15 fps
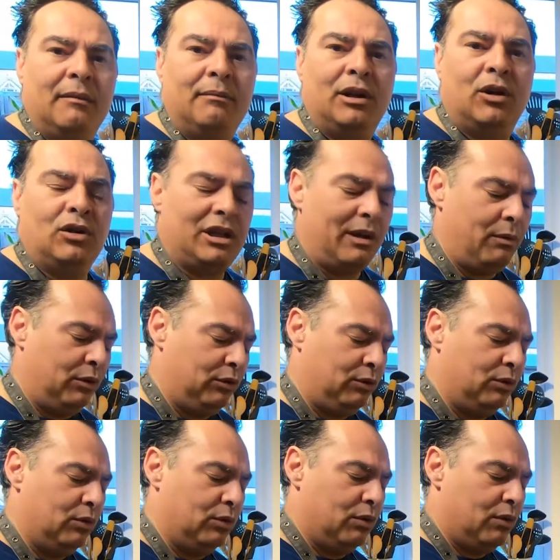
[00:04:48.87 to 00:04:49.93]
because I want to
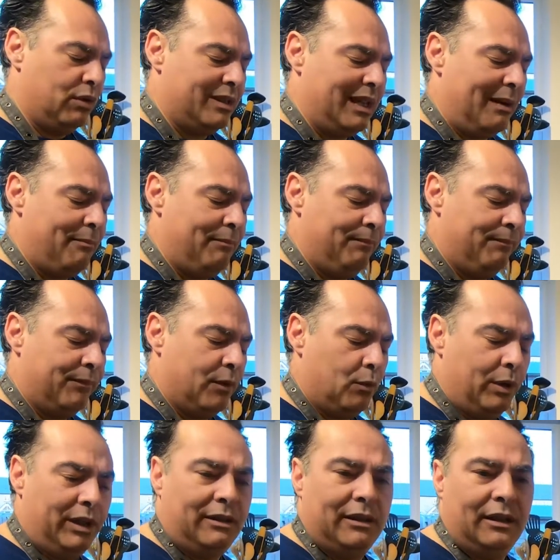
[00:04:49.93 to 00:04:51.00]
cook some
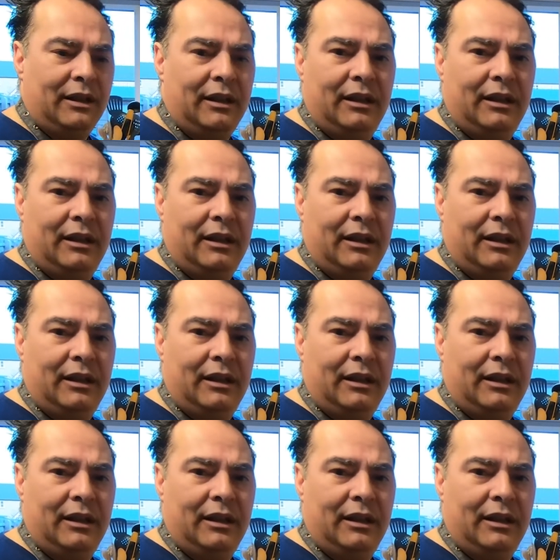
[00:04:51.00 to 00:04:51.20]
with